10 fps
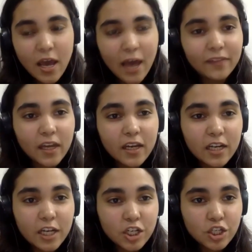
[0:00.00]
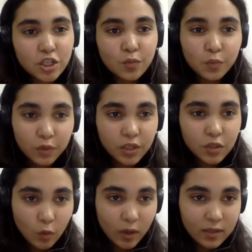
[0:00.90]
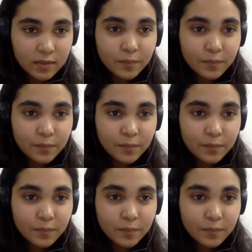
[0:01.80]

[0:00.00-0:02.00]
and their relationship with the US.